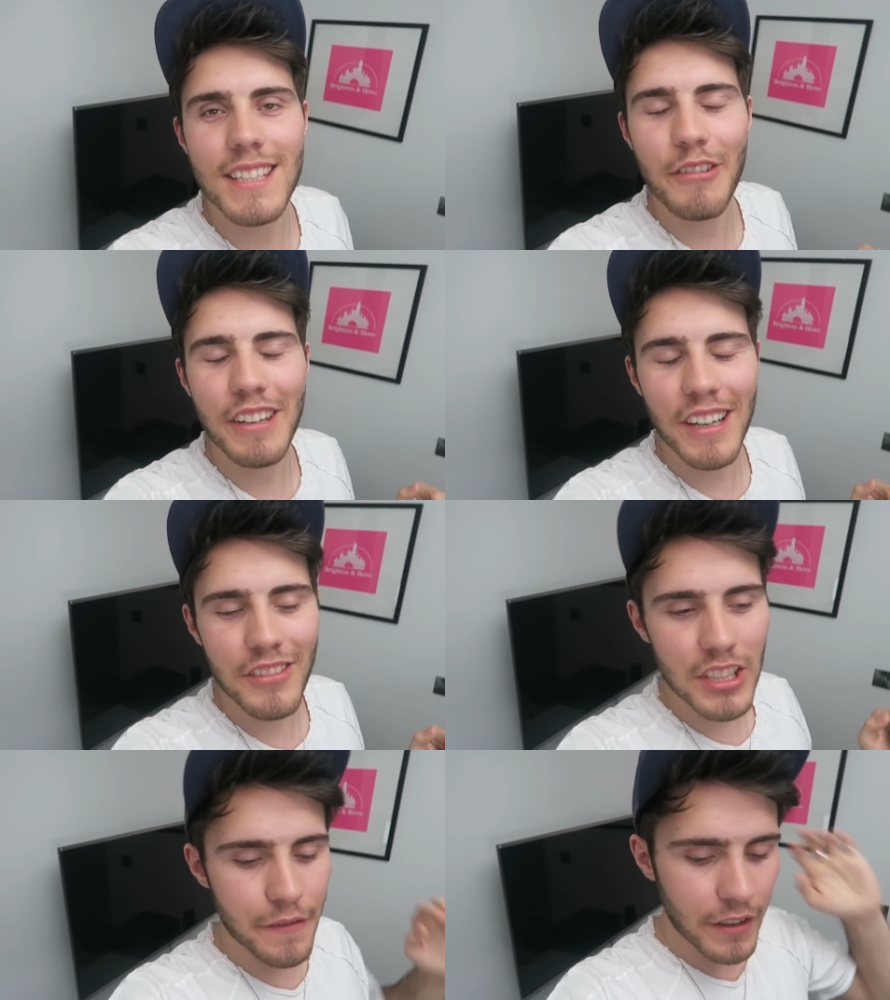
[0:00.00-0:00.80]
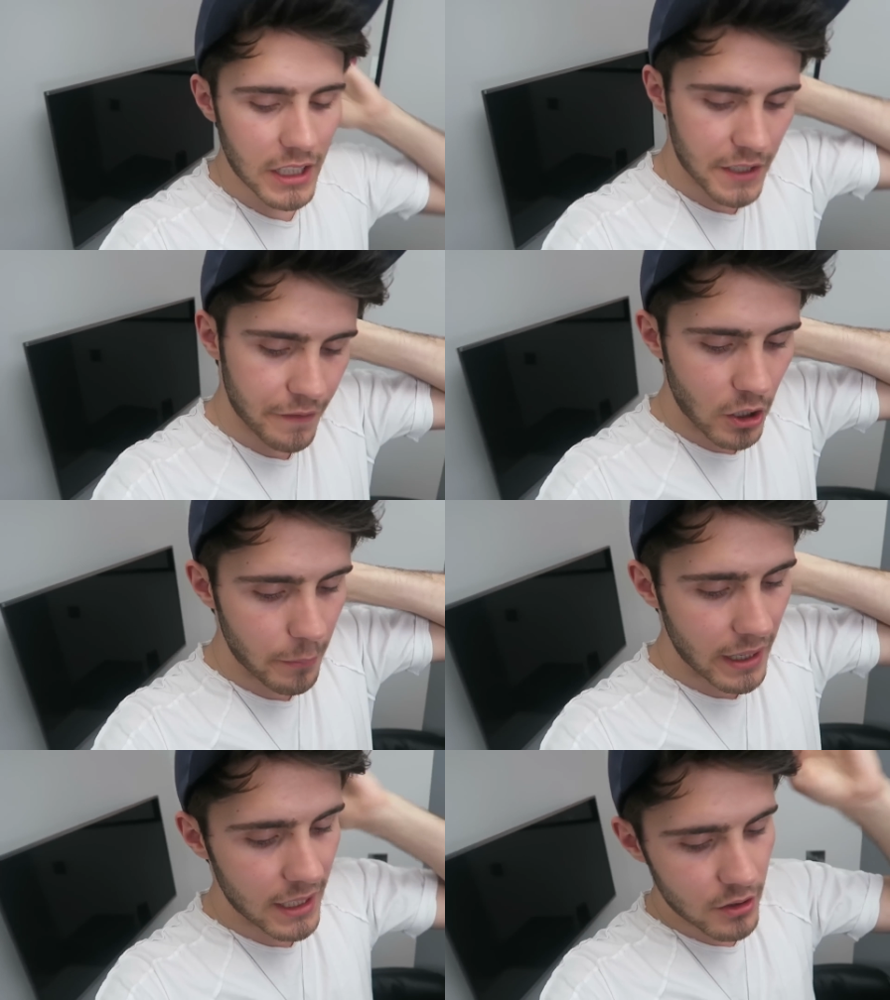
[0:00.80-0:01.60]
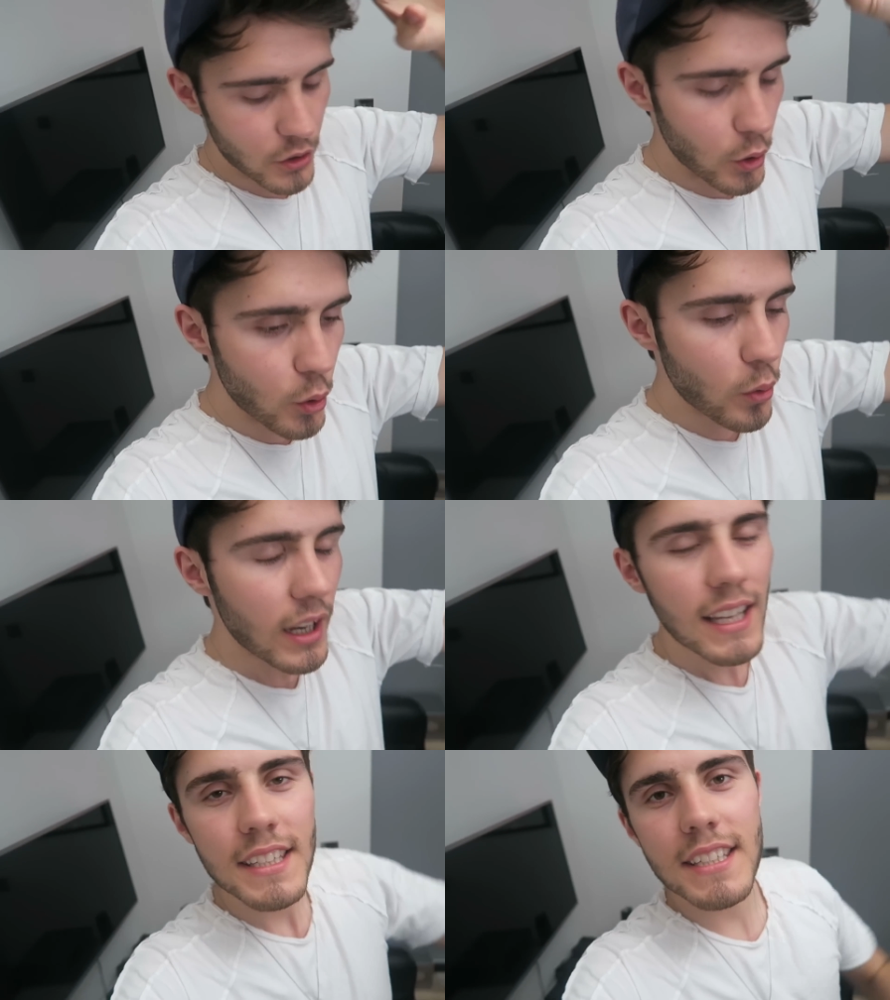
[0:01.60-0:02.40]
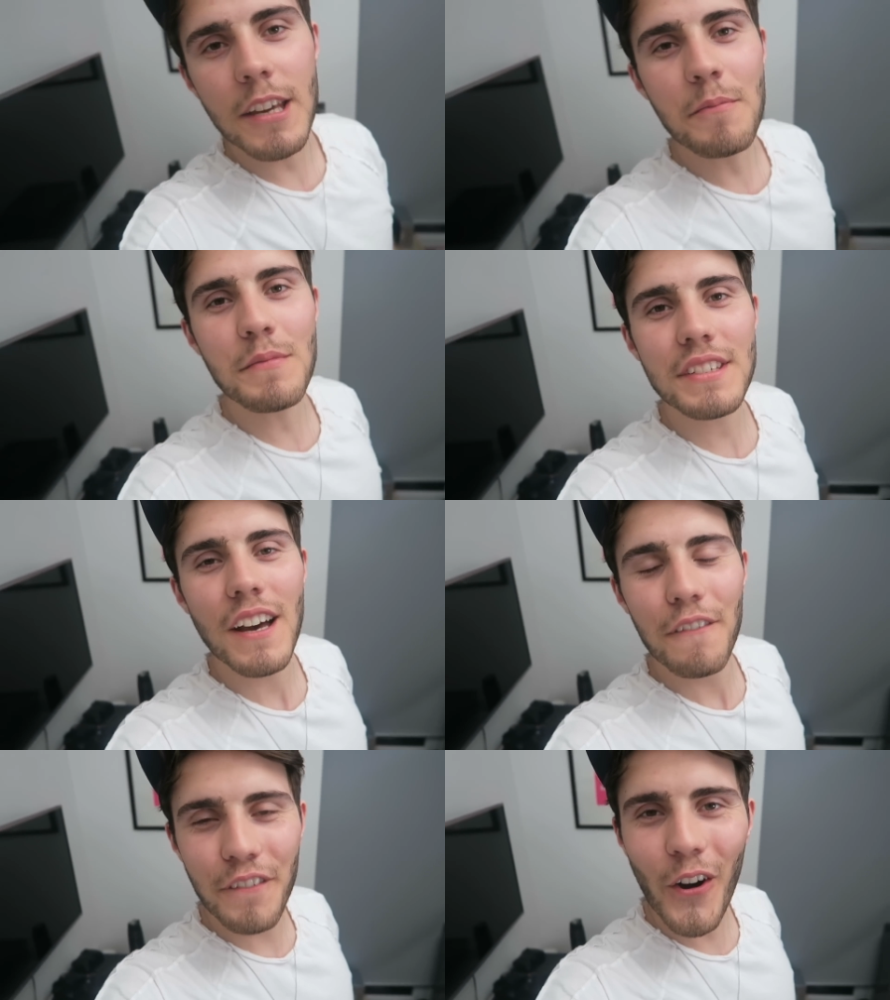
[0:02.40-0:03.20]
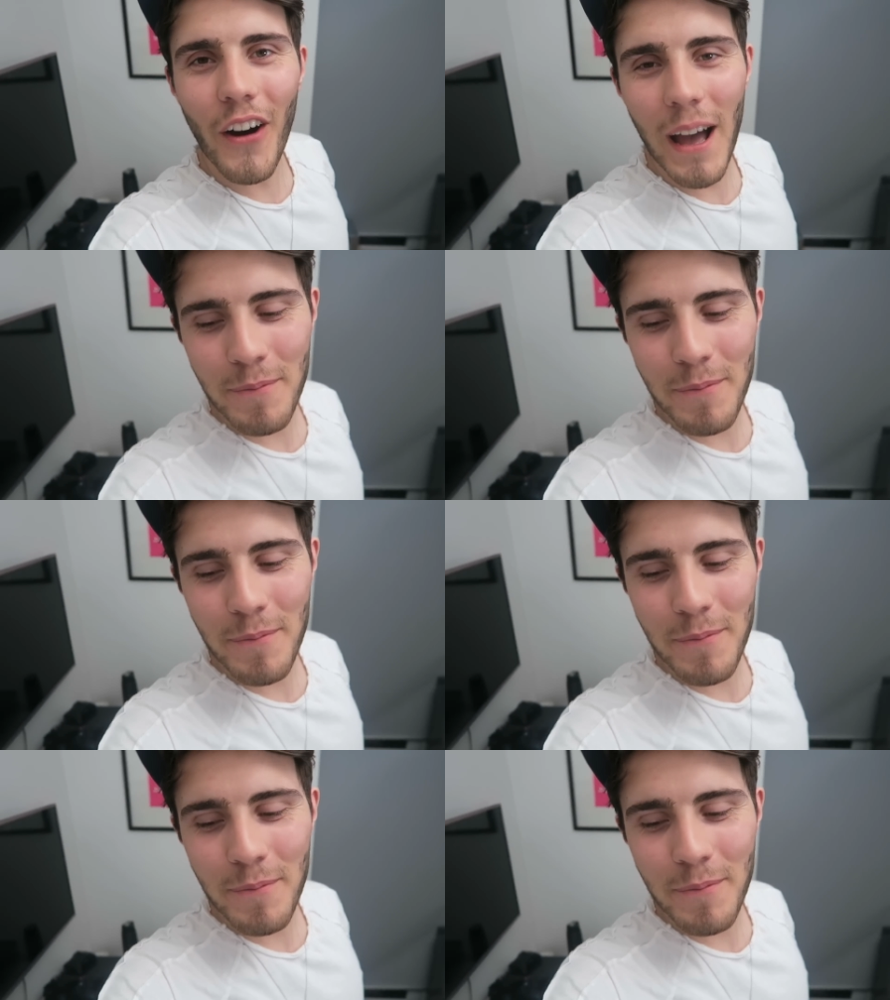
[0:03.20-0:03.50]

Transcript: Zoe and I have just finished filming 2 Sims 4